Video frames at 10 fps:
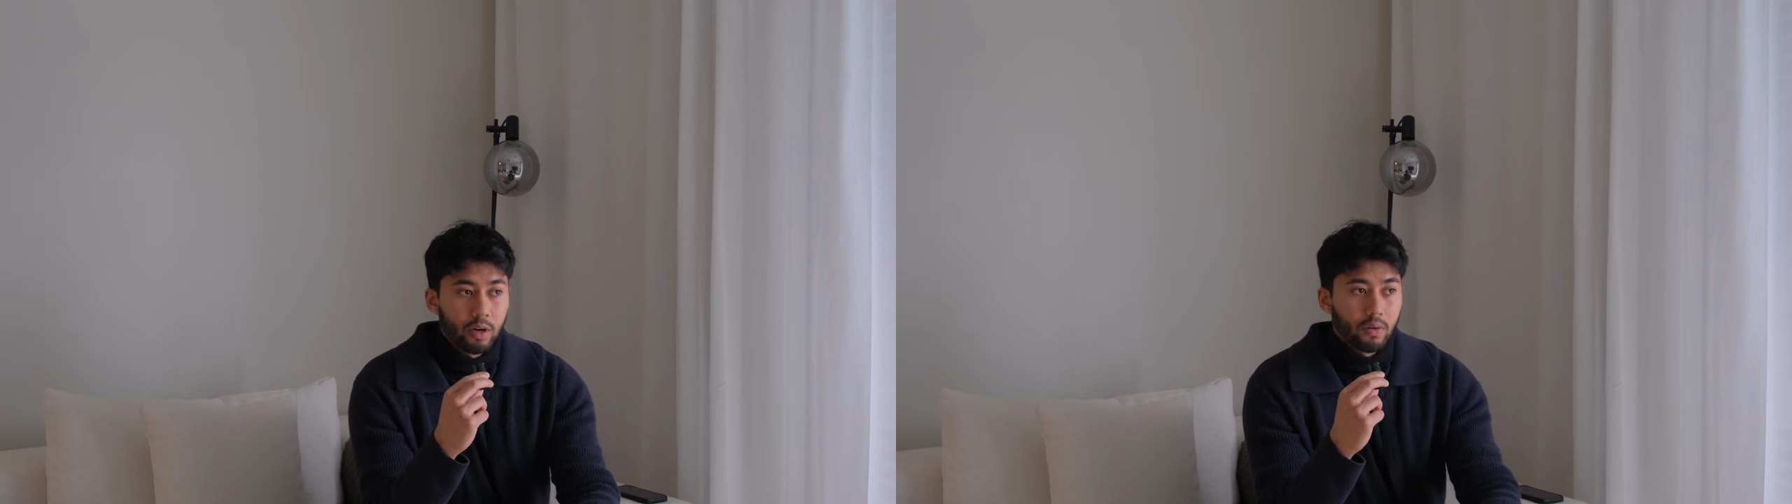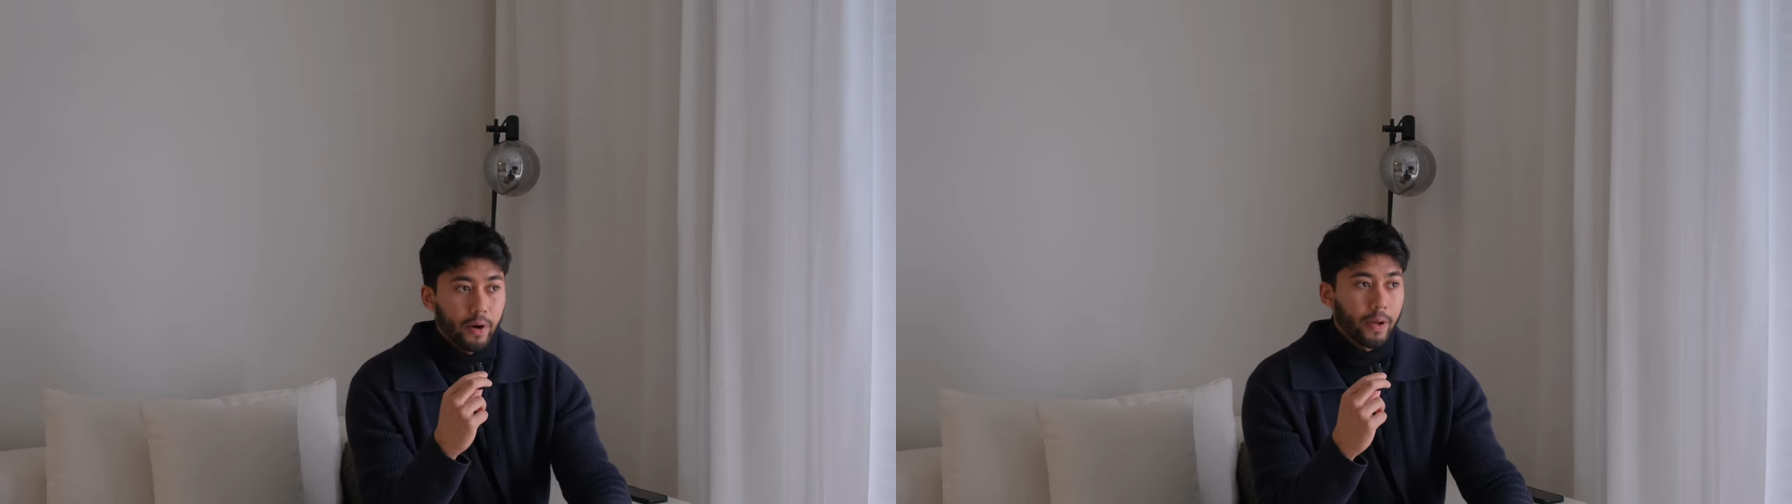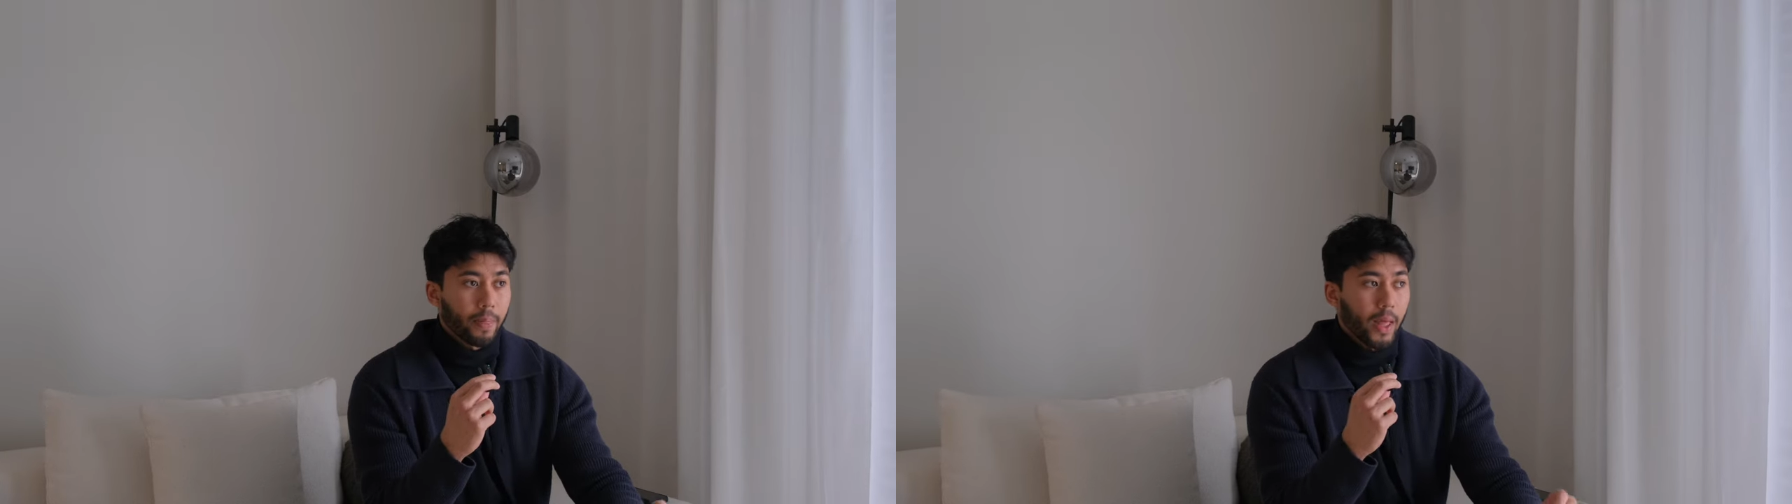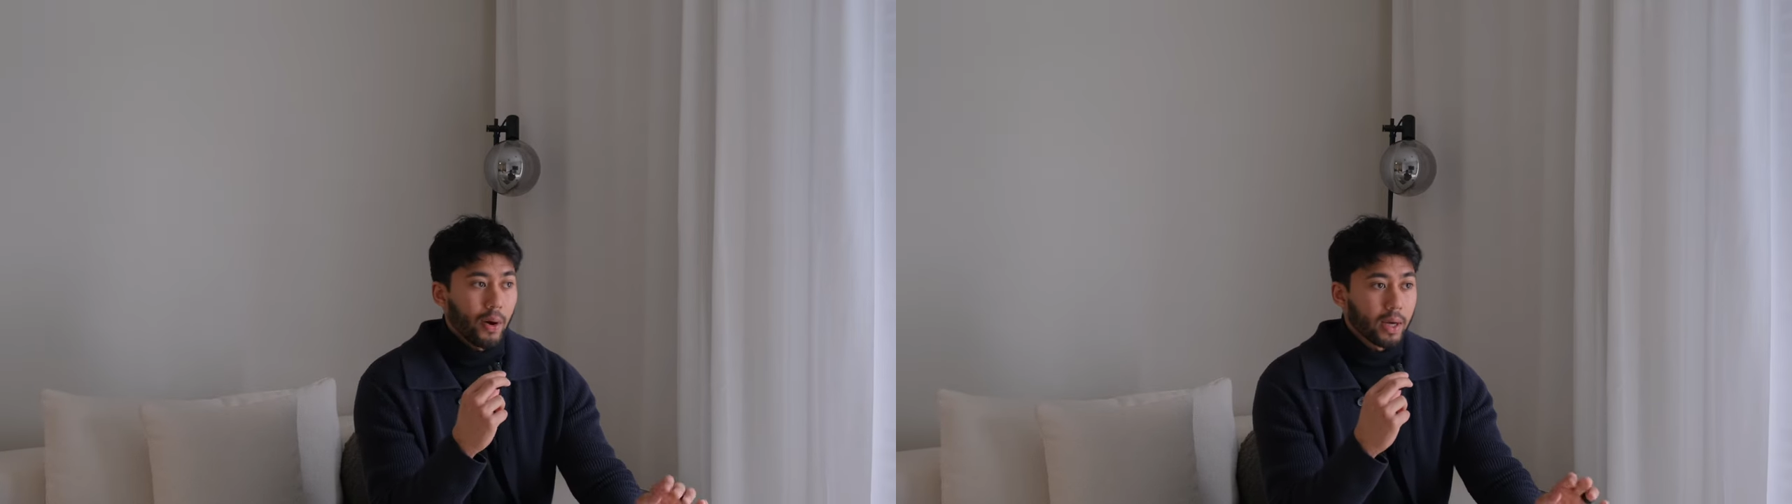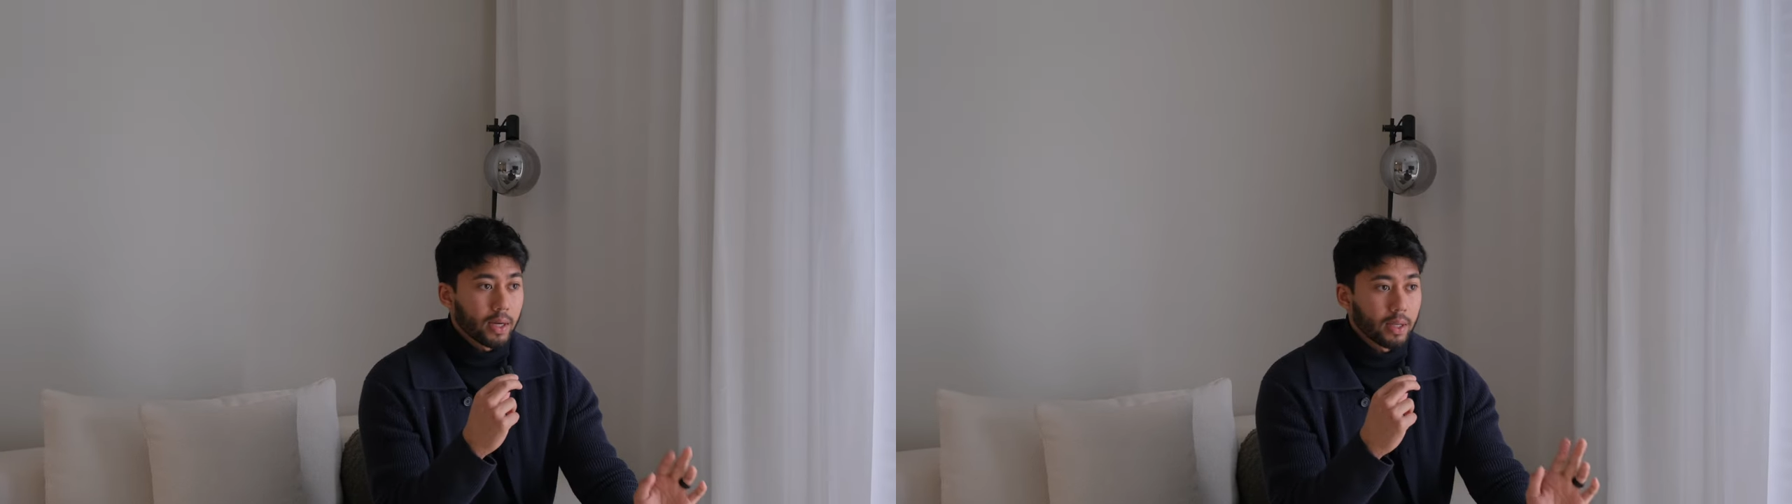right? Now,
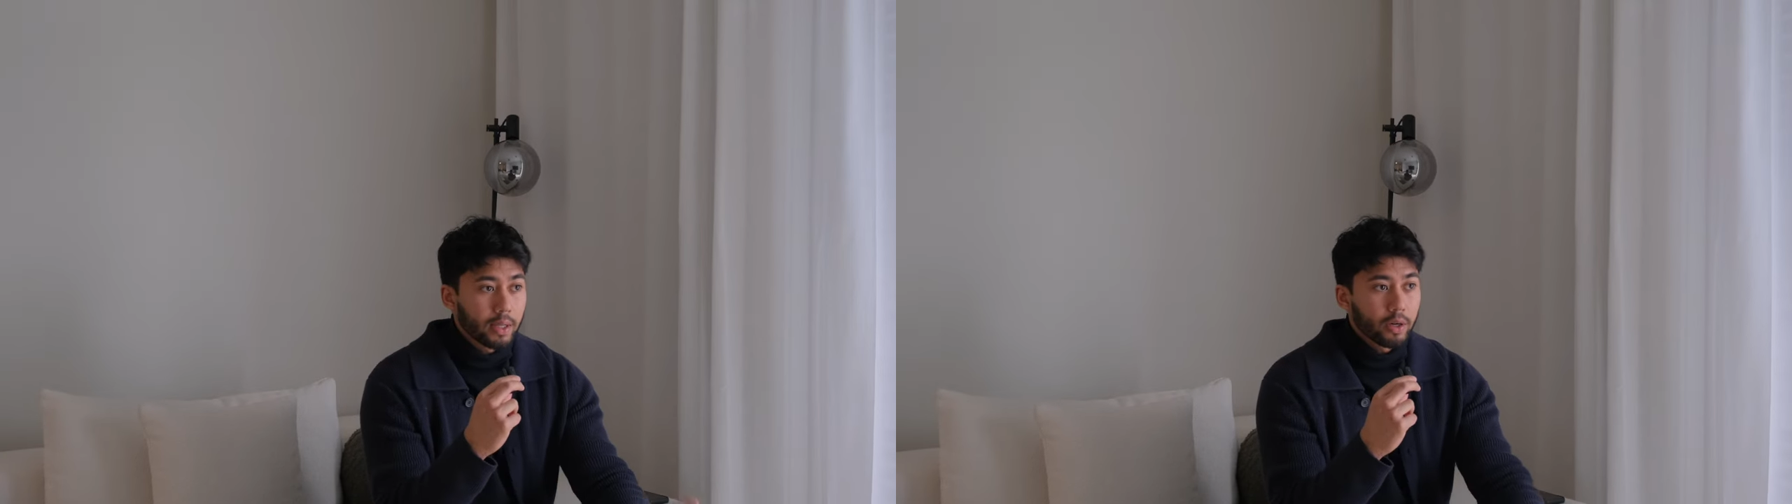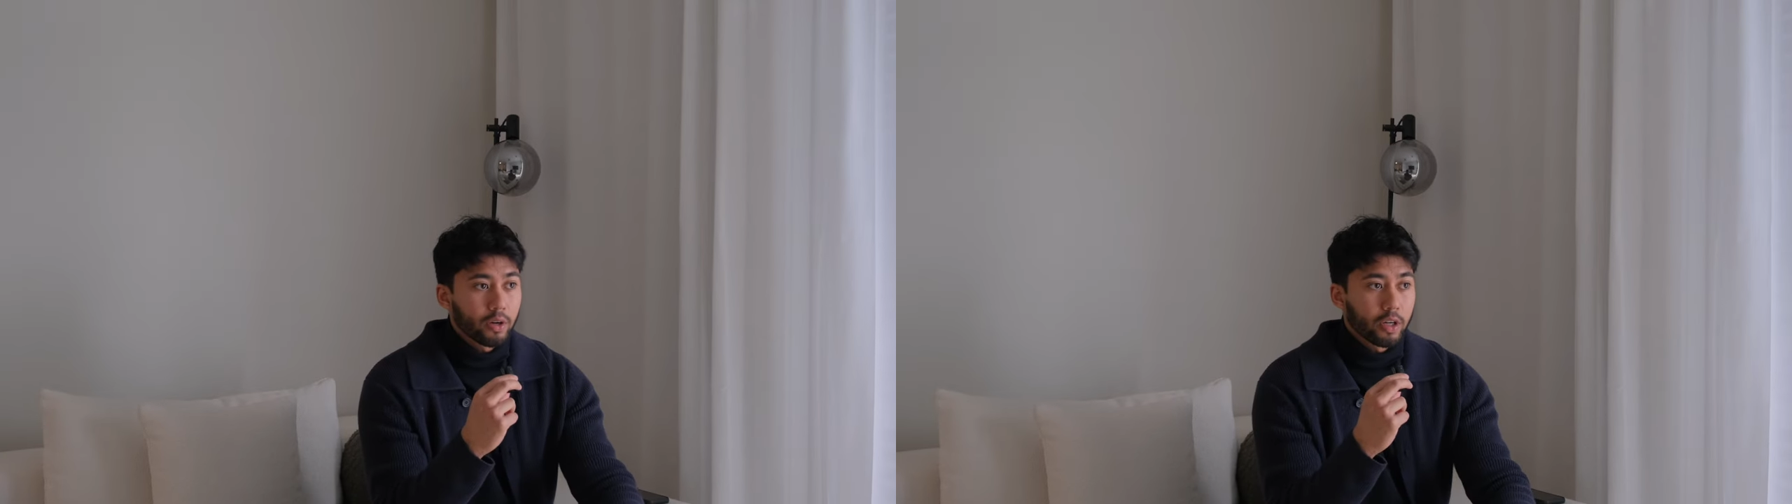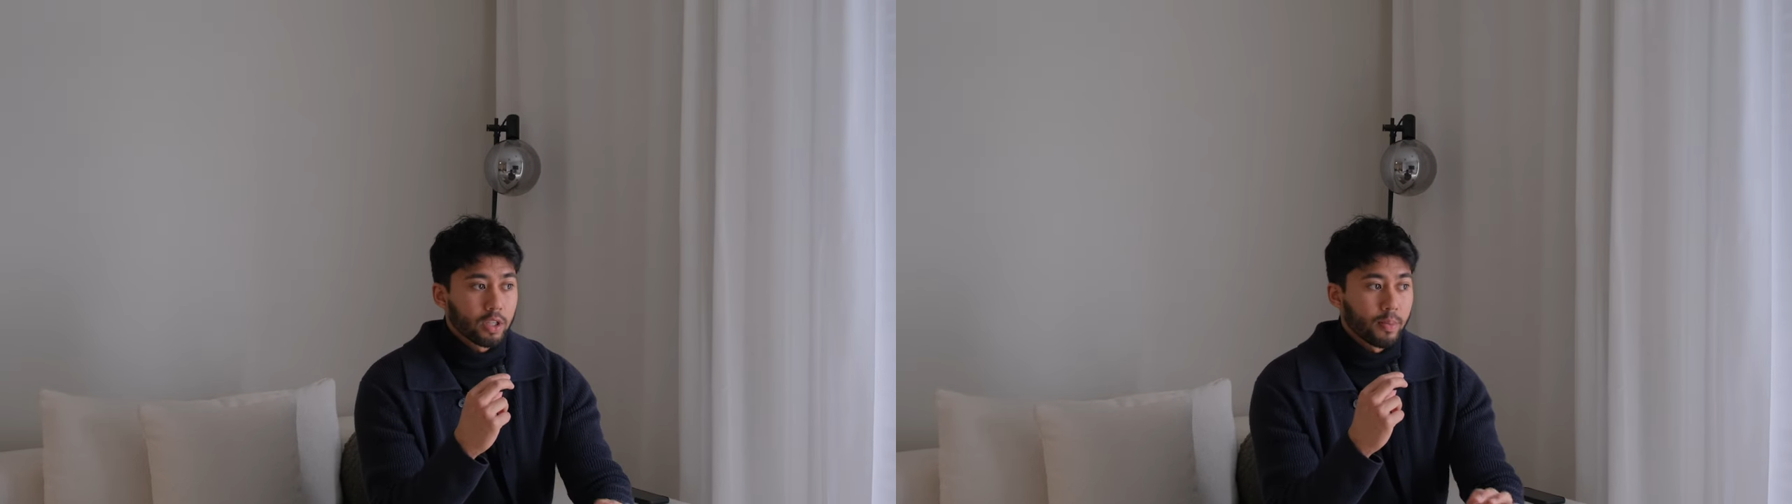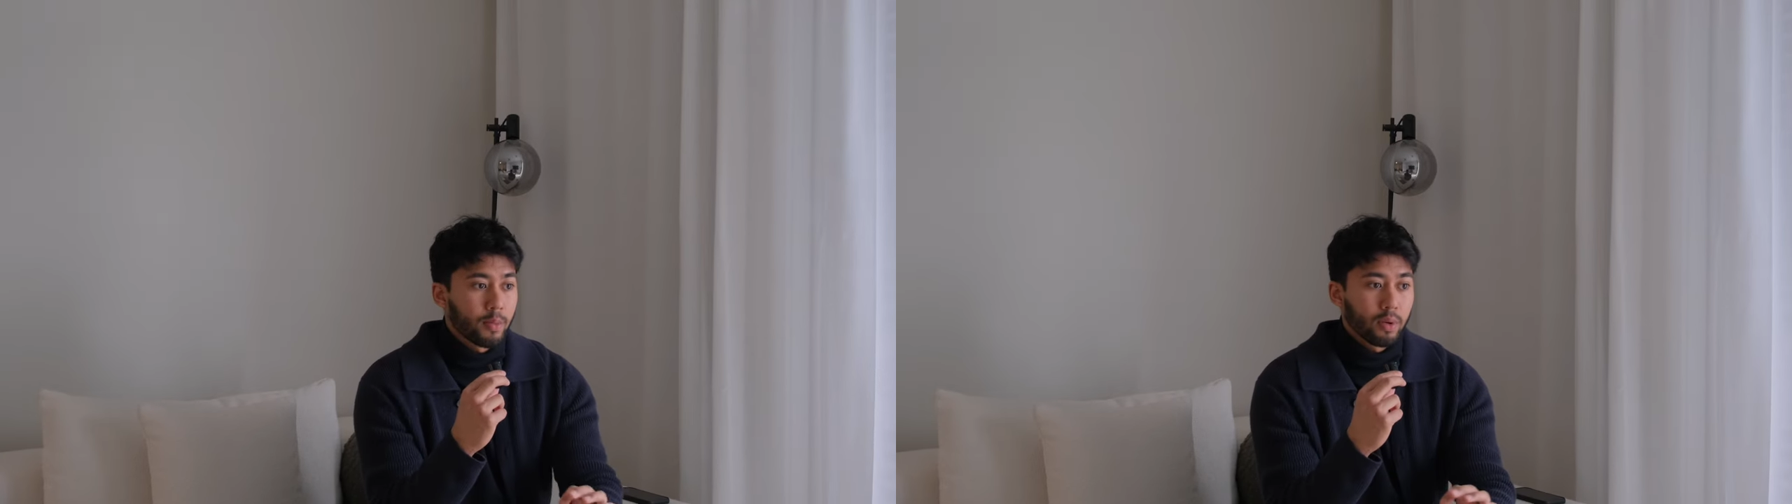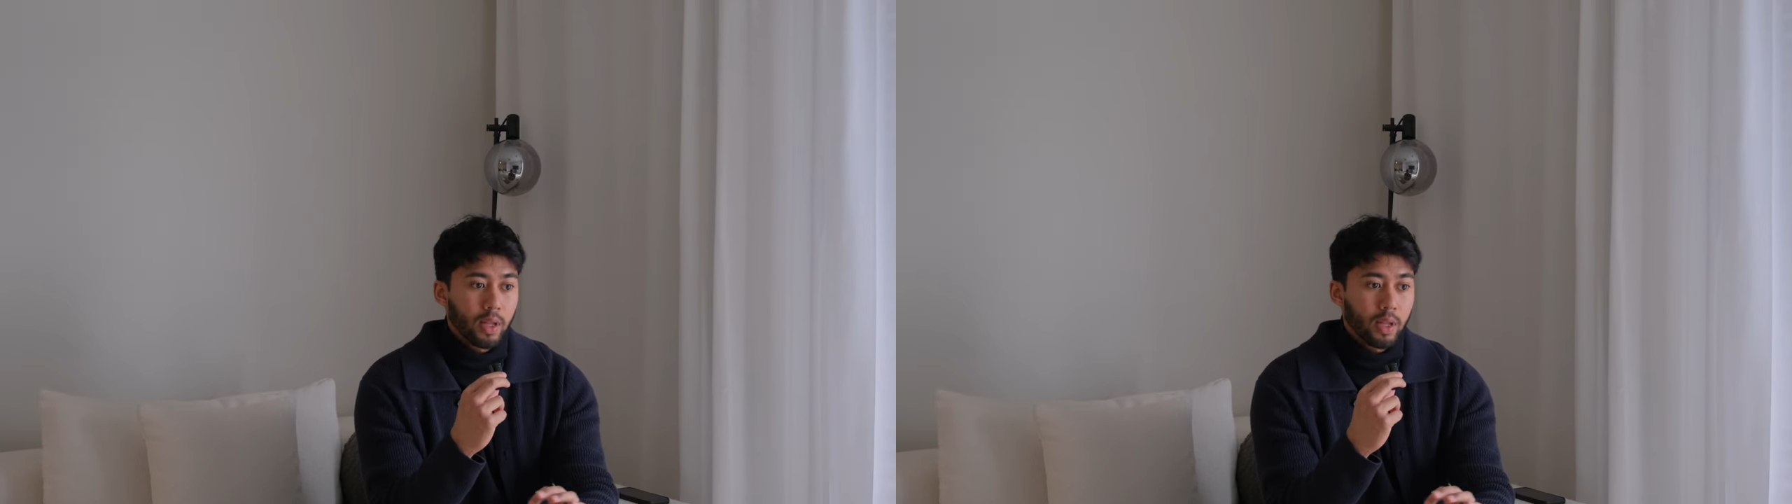a cleaner is the people